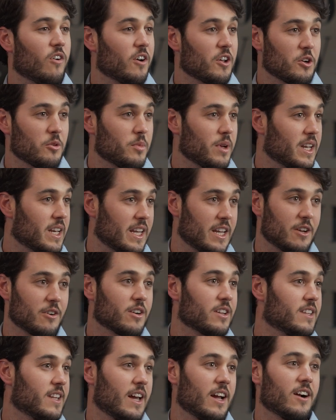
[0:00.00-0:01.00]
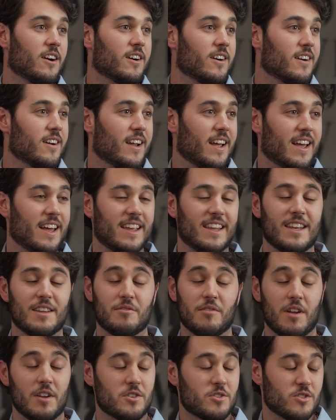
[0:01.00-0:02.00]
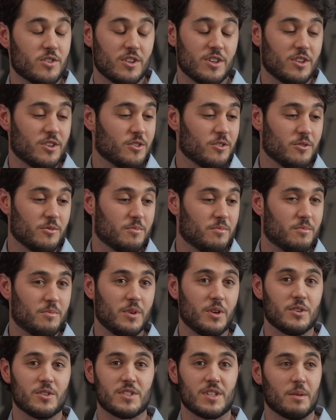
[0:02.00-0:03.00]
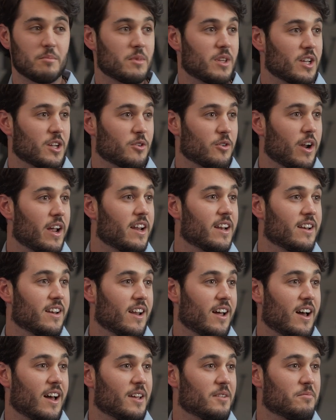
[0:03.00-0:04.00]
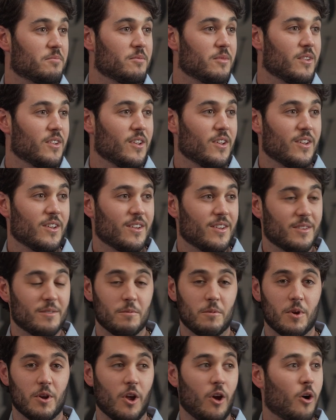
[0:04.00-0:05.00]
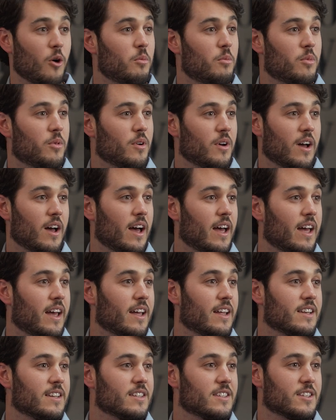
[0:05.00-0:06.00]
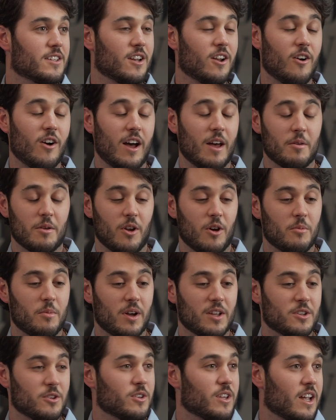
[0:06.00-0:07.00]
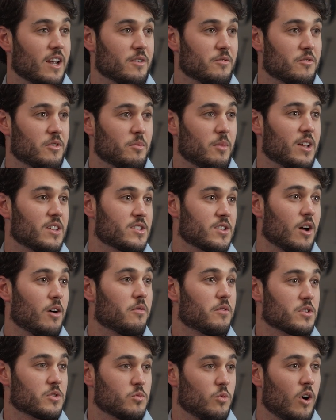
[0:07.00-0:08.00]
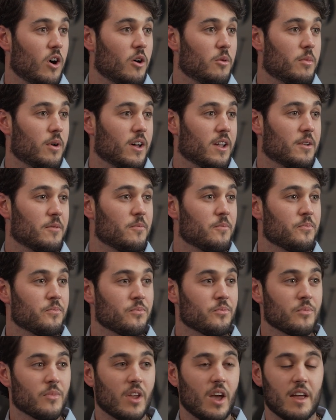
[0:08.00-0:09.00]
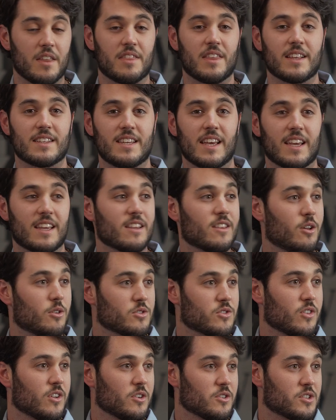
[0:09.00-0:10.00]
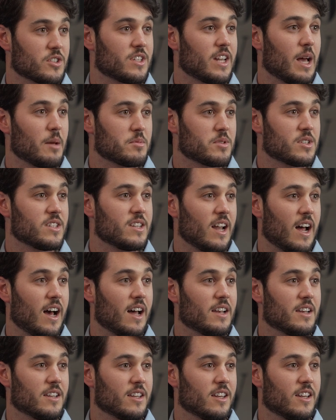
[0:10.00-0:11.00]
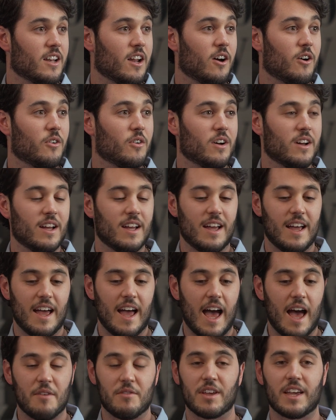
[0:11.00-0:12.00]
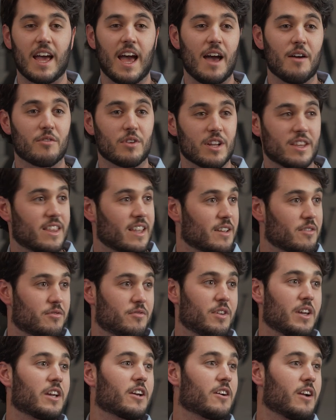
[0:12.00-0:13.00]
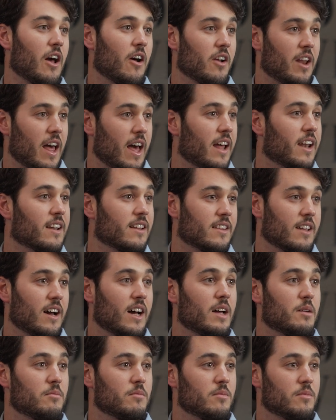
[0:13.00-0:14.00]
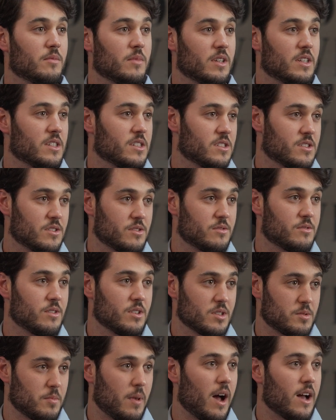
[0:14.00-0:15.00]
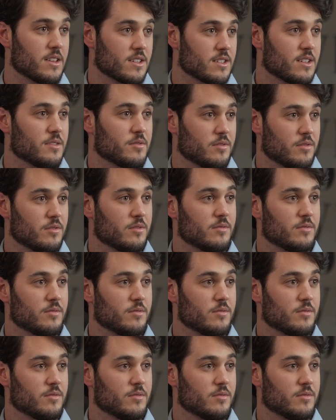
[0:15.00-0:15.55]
a little bit here and there, and eventually you'll build something great. I would hope. And, I would hope I do that for myself as well. But I think taking those little steps and not, having everything figured out ahead of time is positive.